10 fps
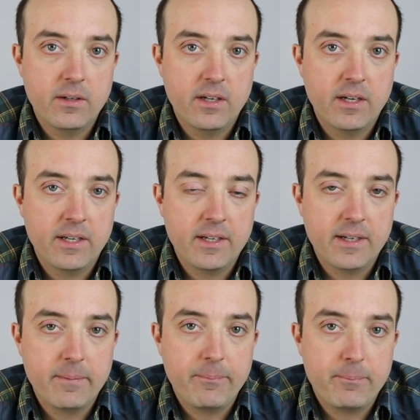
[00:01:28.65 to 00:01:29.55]

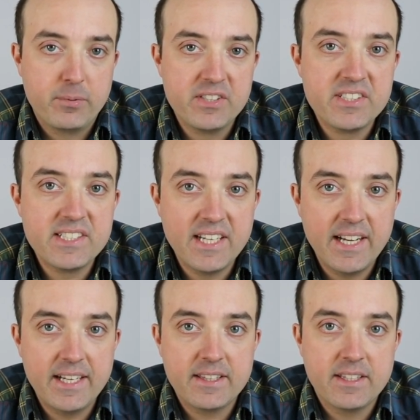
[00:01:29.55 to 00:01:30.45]

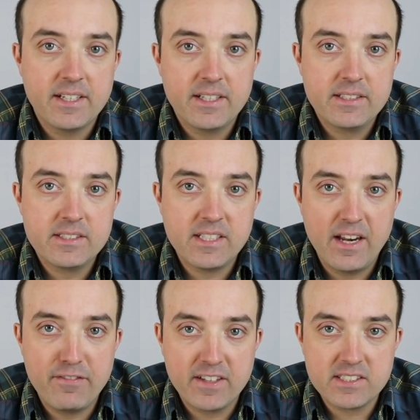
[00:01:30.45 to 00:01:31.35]
Pristiq, the
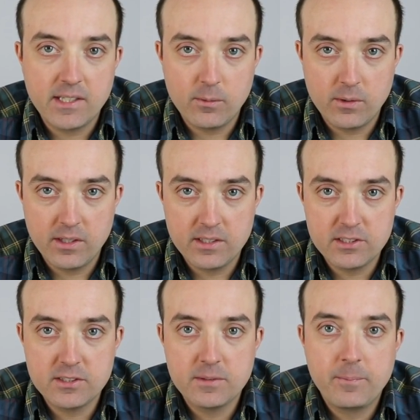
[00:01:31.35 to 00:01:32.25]
side effects get
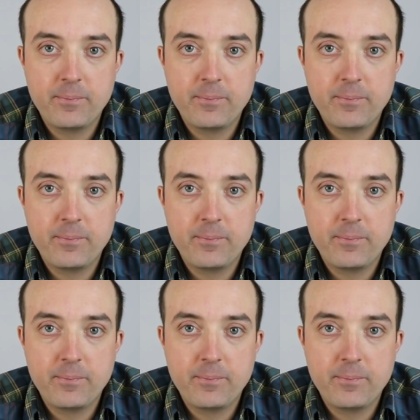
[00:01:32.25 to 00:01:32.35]
worse,